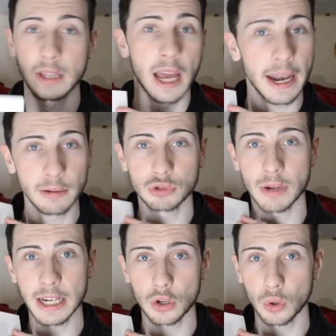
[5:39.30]
and it was
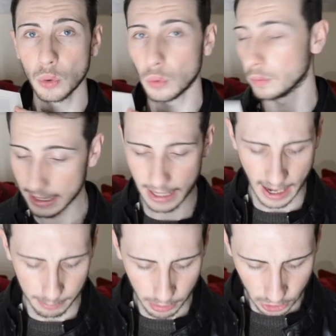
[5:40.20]
really cool. Okay,
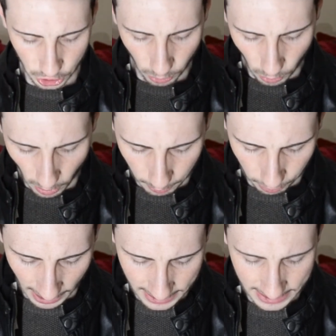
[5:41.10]
I'm not sure what
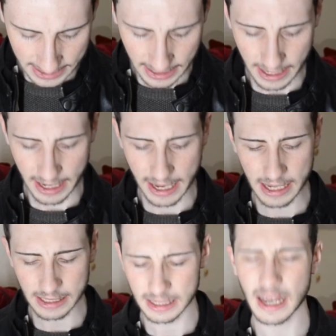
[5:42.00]
brand it
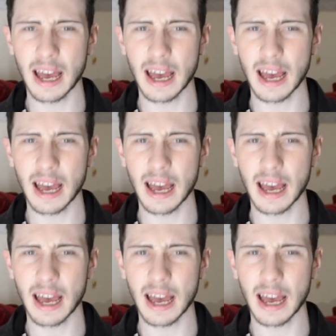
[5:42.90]
is.